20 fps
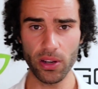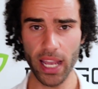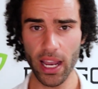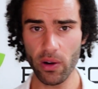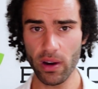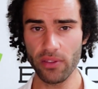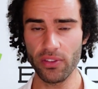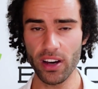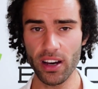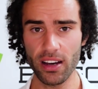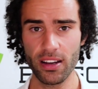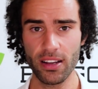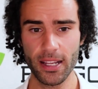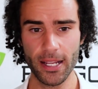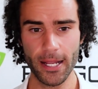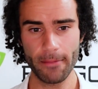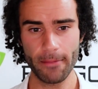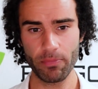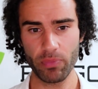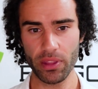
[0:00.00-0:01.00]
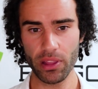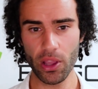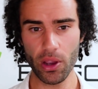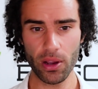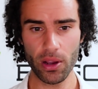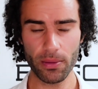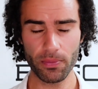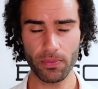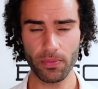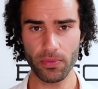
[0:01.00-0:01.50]
However,
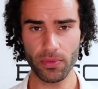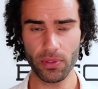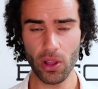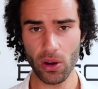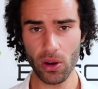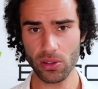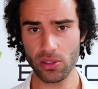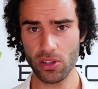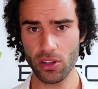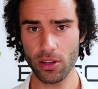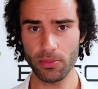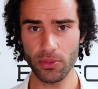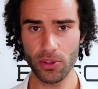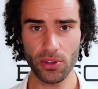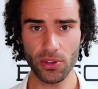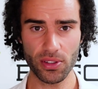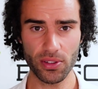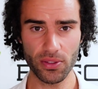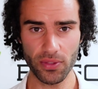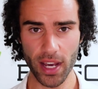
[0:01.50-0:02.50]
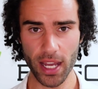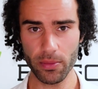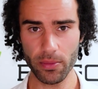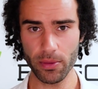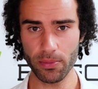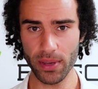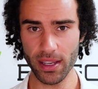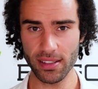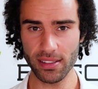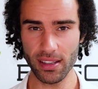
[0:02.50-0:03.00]
long-term use of
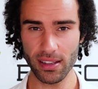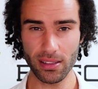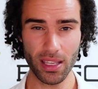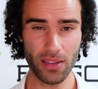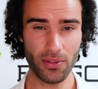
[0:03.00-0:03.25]
vitamin B6,